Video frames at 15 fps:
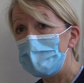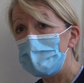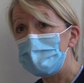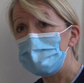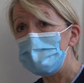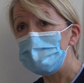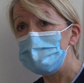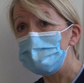
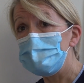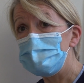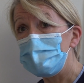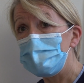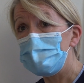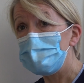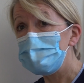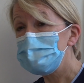
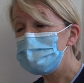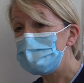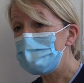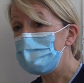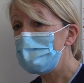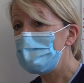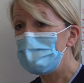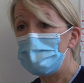Um, we've
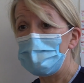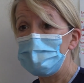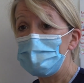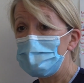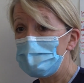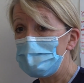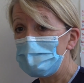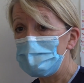seen a lot
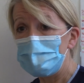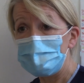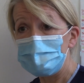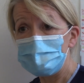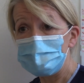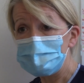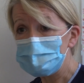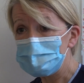more
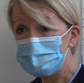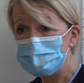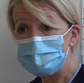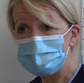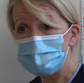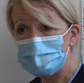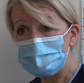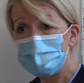
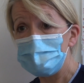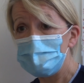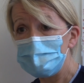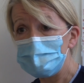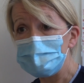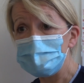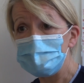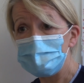admissions with
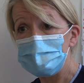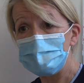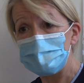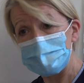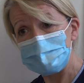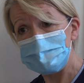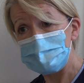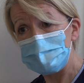
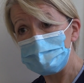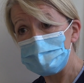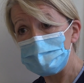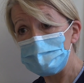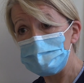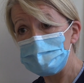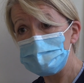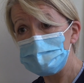COVID-related
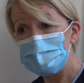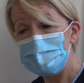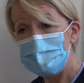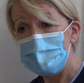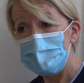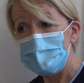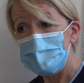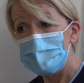symptoms.
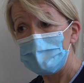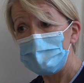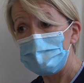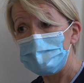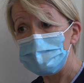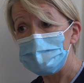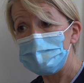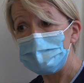
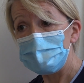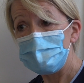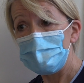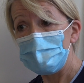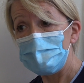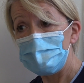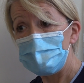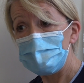We've
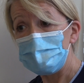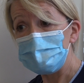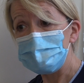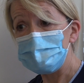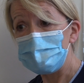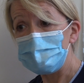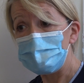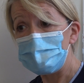seen
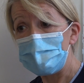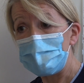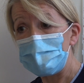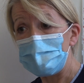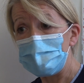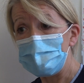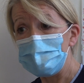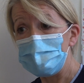lots of
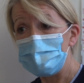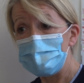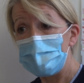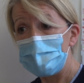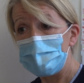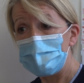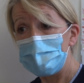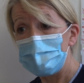um,
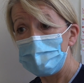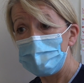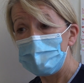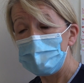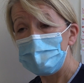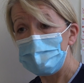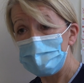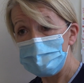
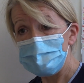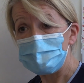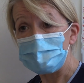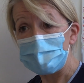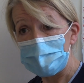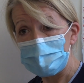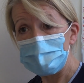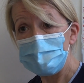groups
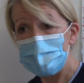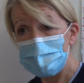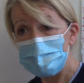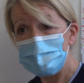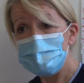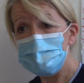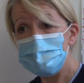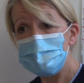of family
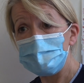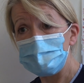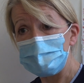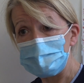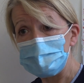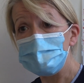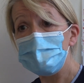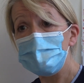members
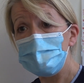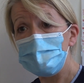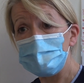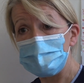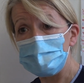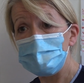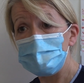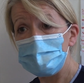admitted
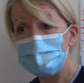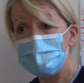with